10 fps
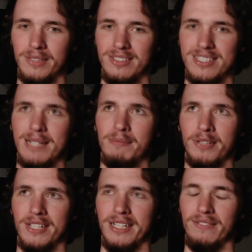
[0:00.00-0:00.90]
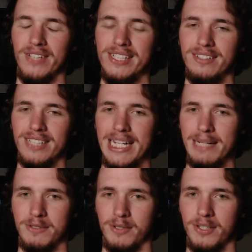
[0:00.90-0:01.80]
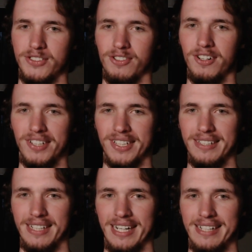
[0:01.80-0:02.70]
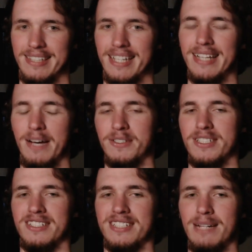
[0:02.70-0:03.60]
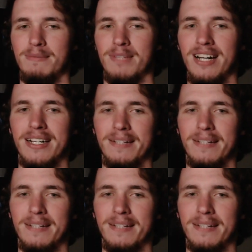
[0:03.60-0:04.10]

you said, playing video games while drunk. And I think that was the same night.